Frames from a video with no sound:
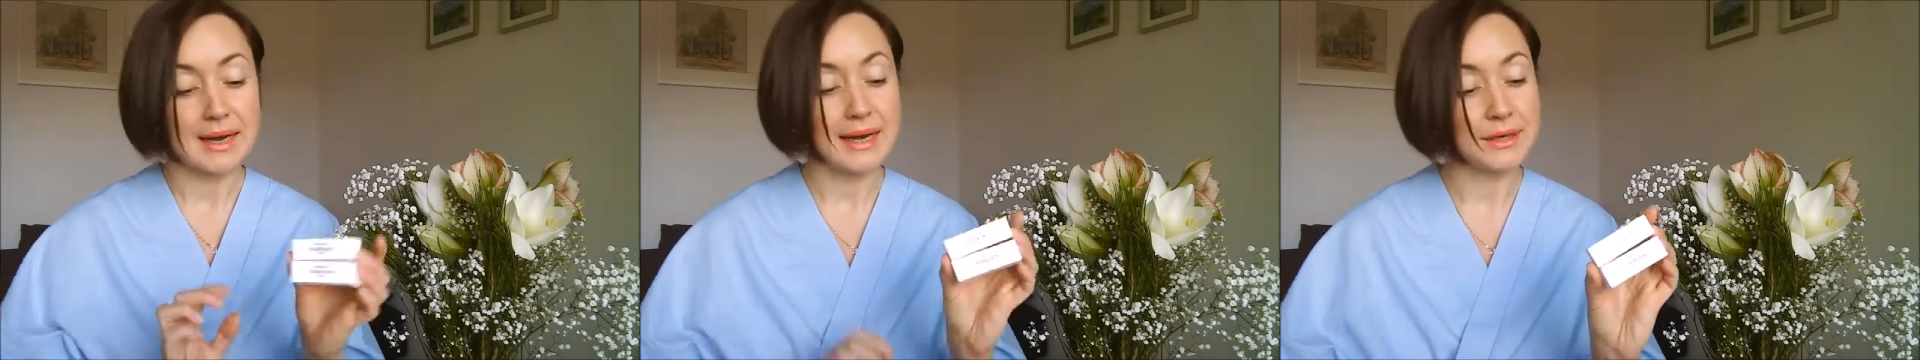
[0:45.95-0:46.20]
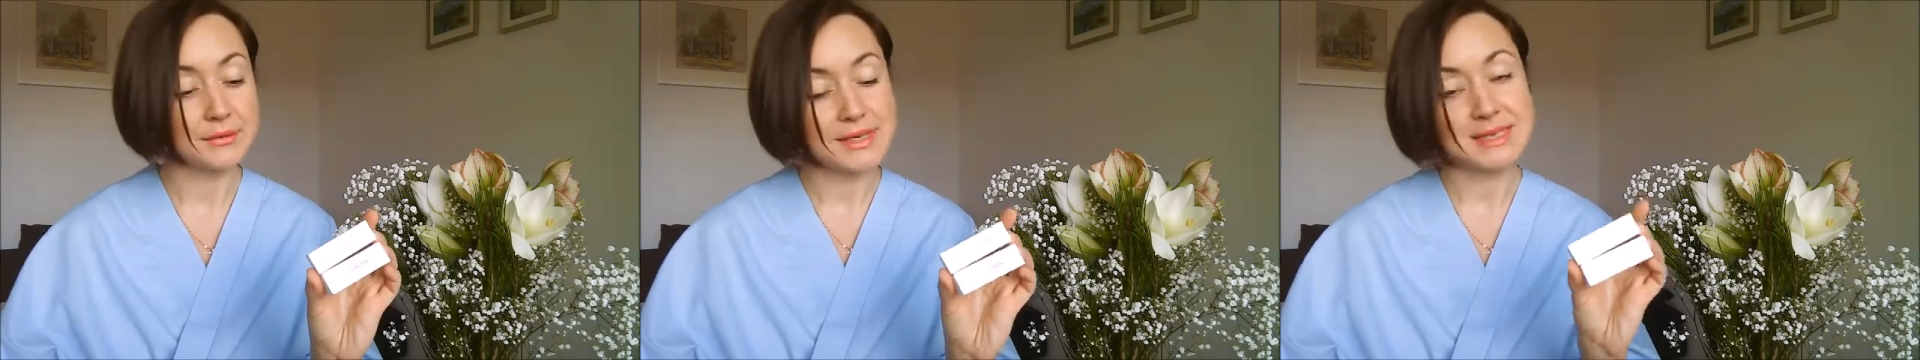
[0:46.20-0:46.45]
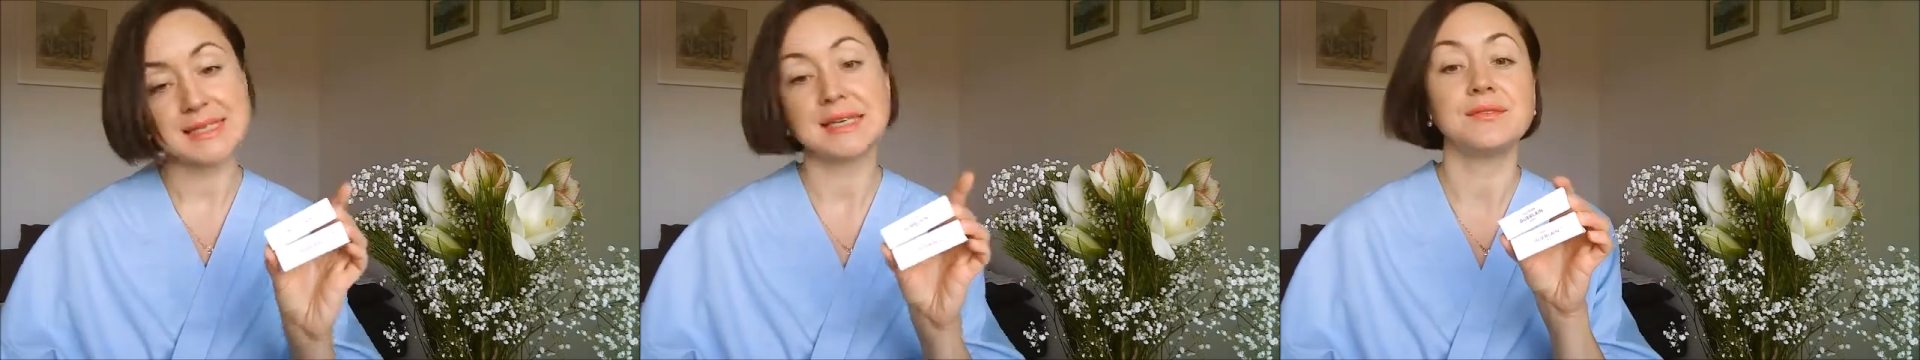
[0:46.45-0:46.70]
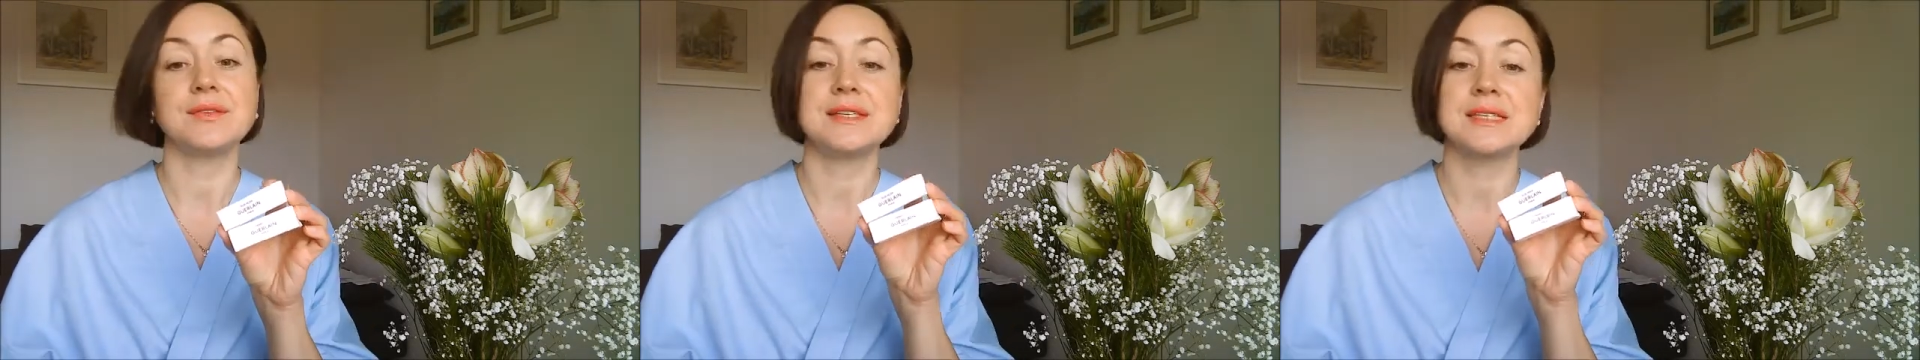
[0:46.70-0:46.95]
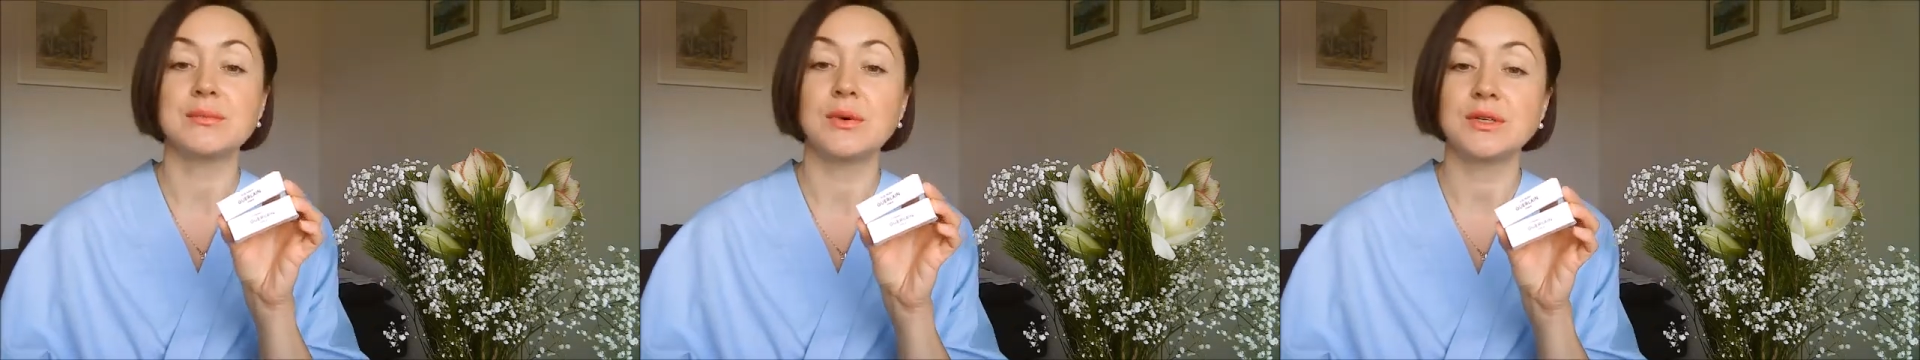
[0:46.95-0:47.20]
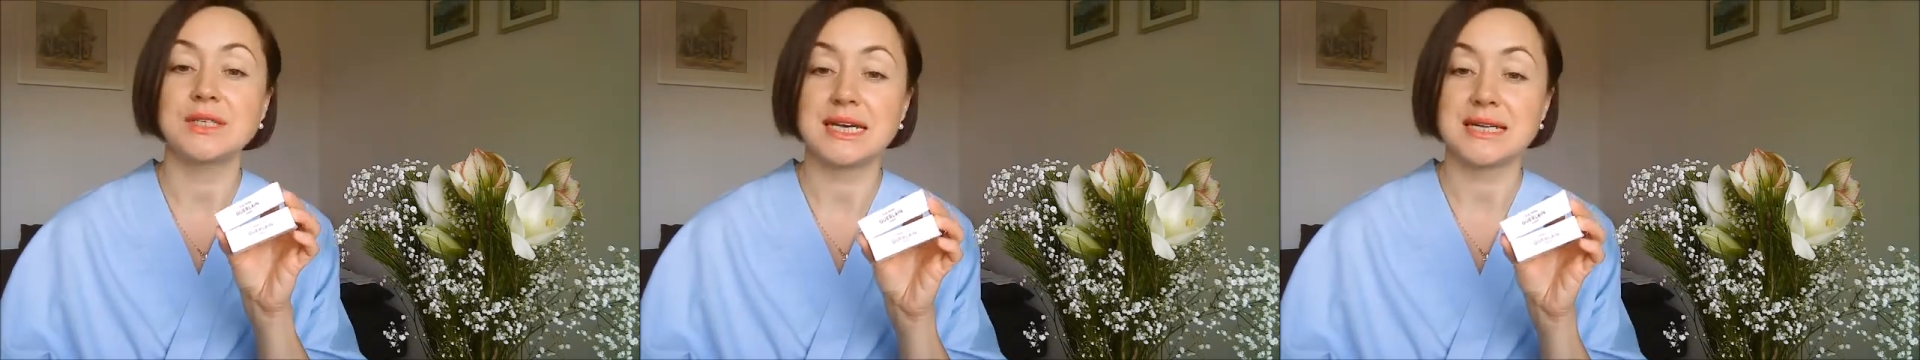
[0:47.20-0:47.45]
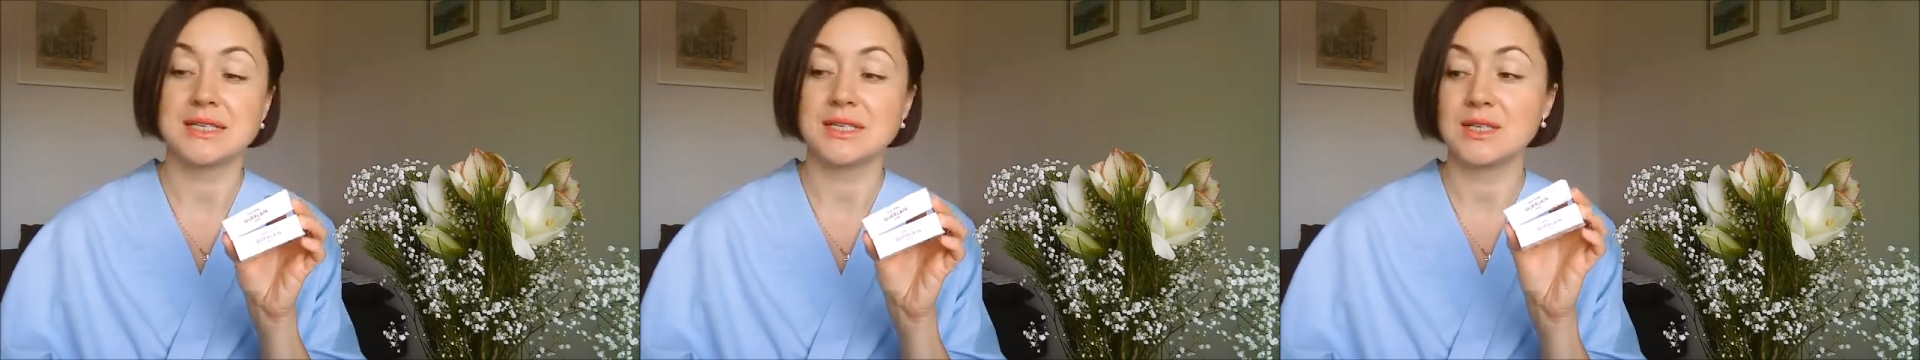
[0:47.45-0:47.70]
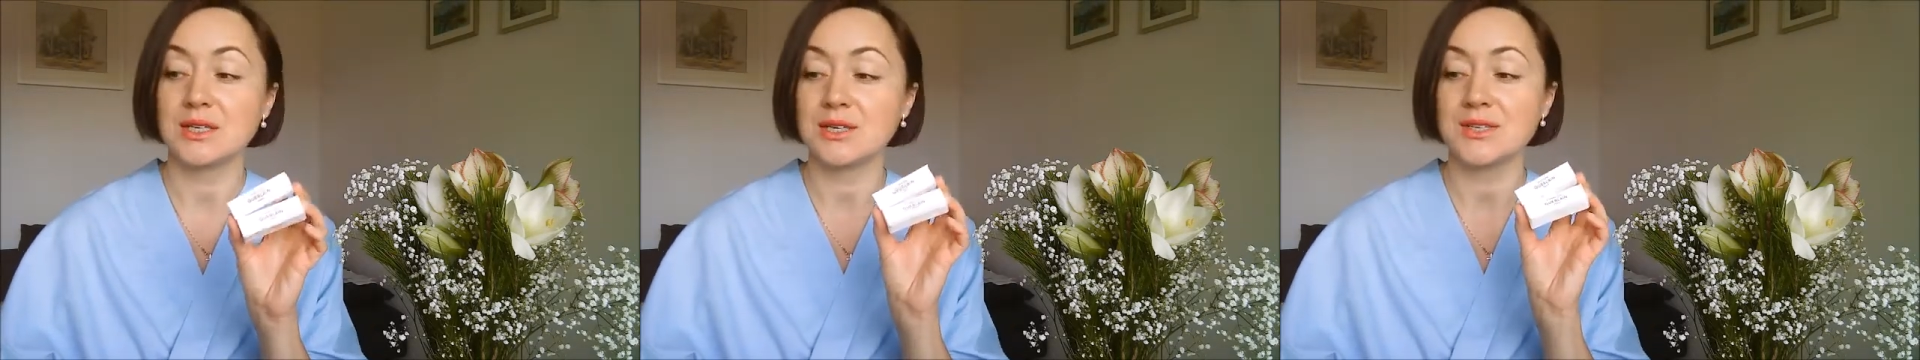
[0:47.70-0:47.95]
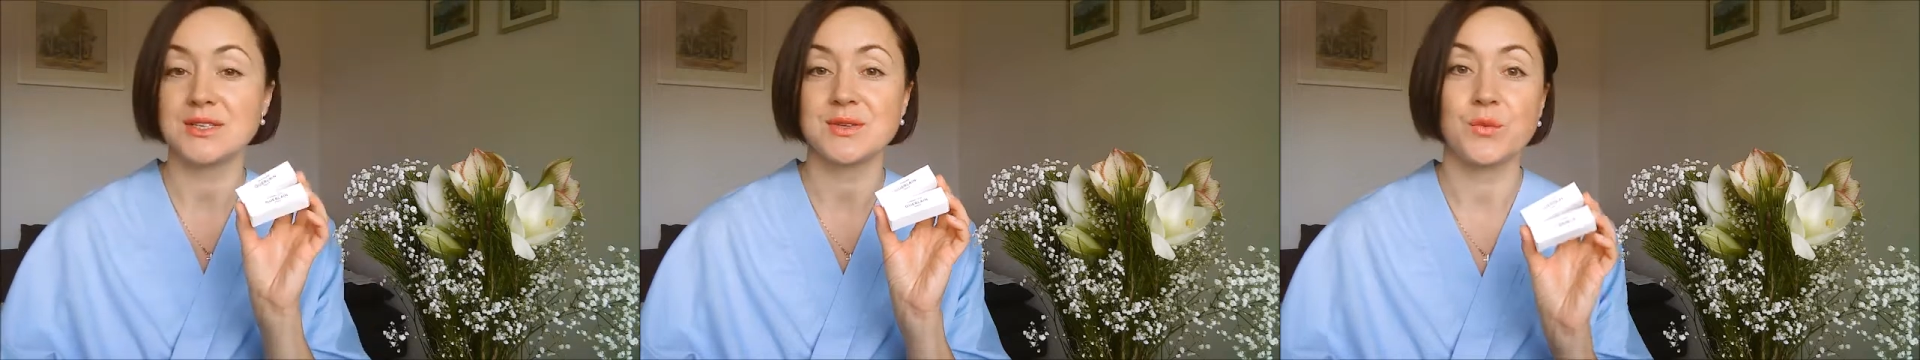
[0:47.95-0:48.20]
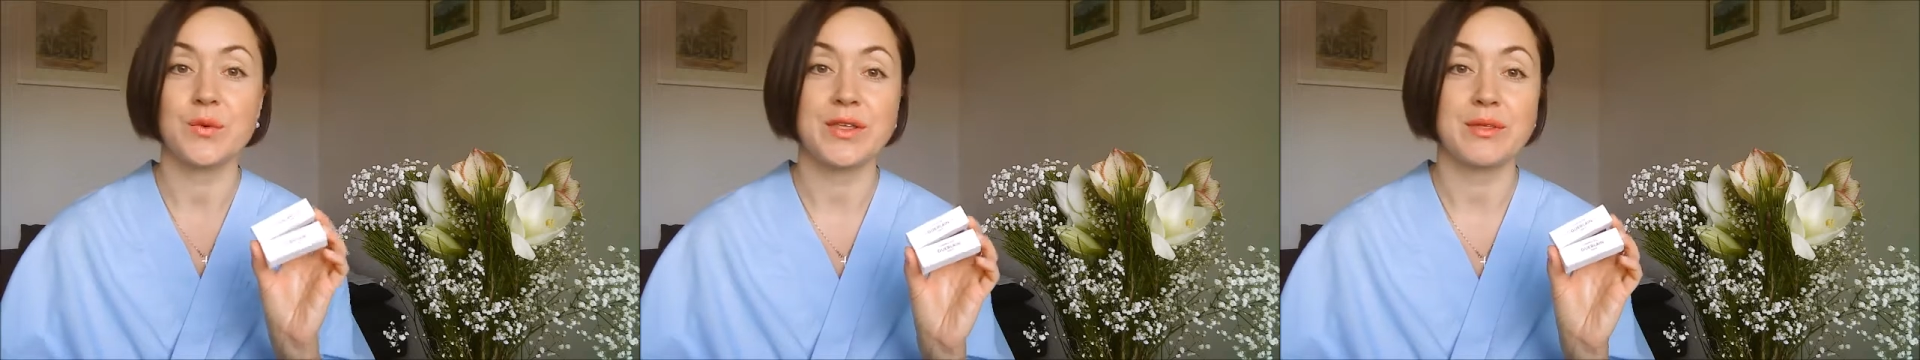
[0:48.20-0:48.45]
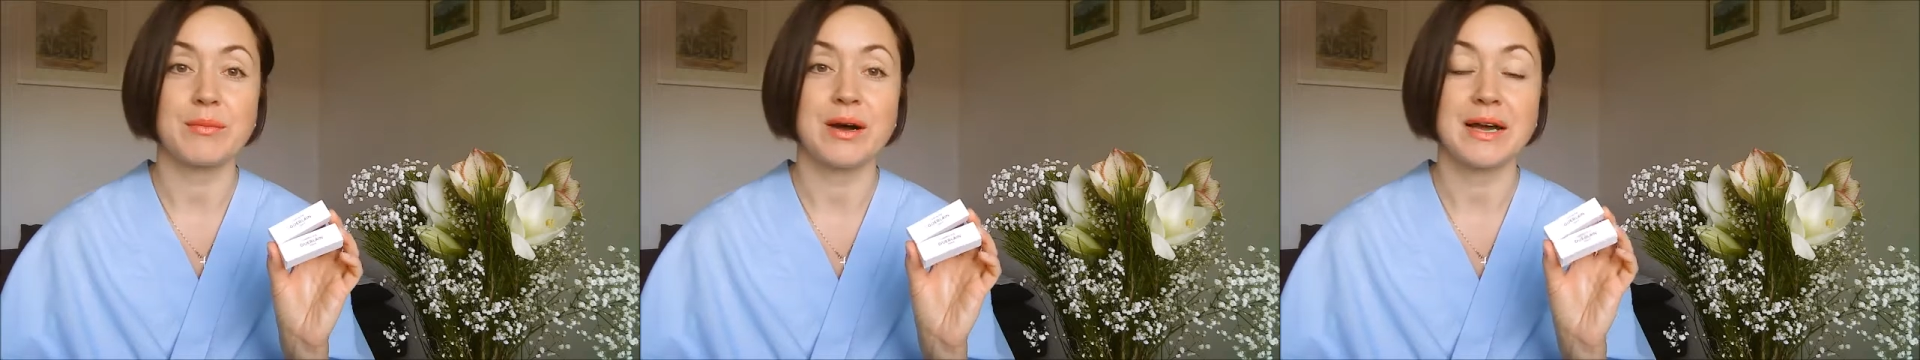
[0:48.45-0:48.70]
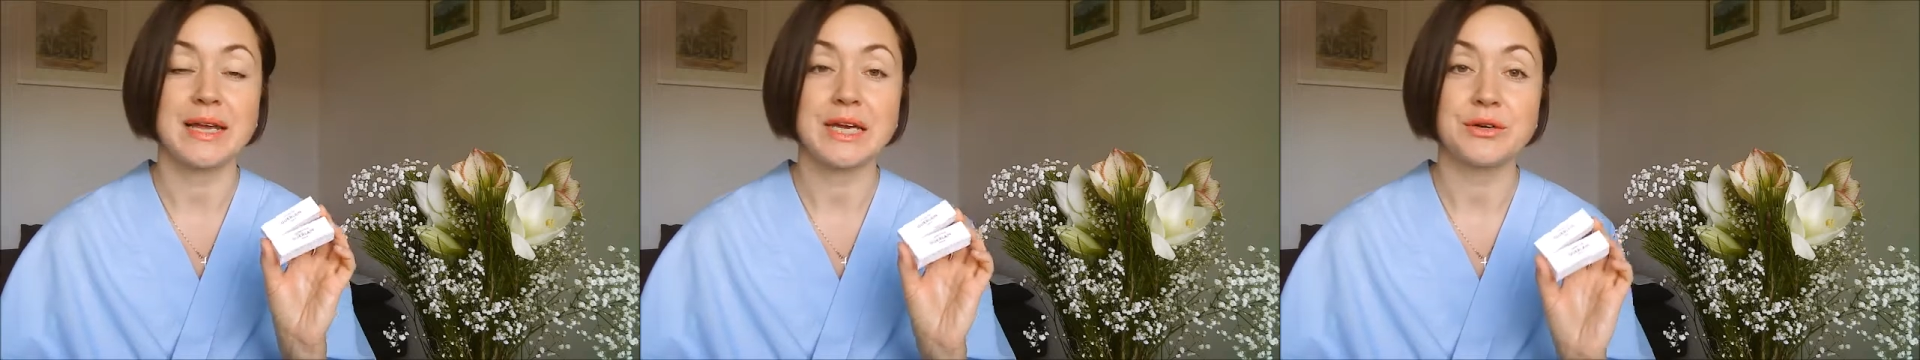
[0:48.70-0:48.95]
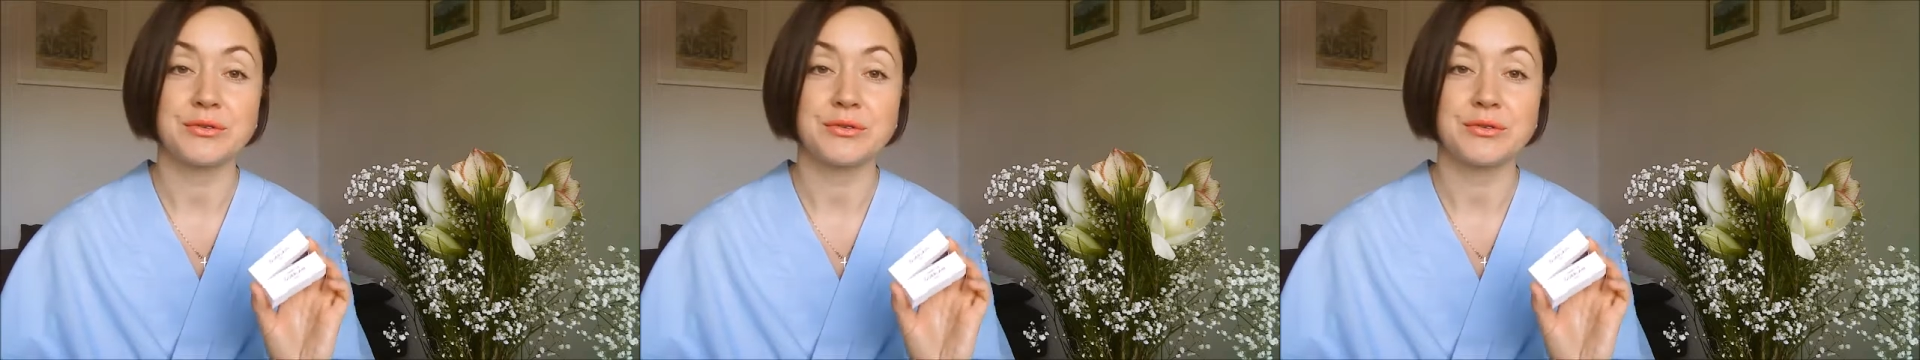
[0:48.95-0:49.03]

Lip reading: I received these small testers with my